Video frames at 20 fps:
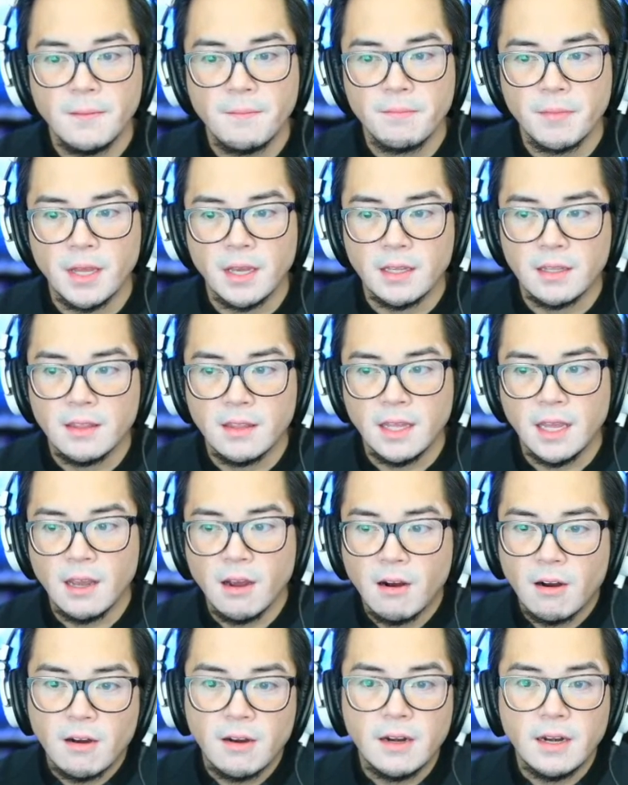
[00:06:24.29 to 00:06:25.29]
Like, they
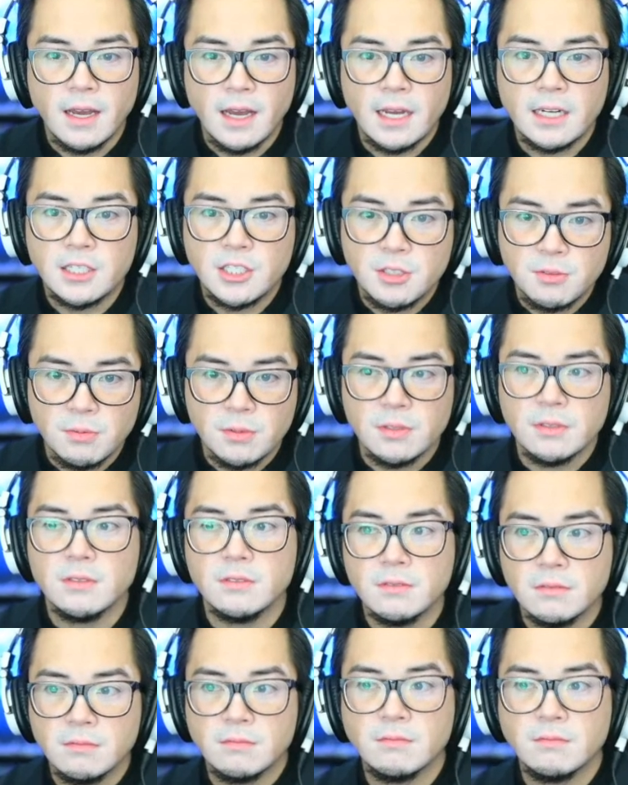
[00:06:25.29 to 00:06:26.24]
are an actual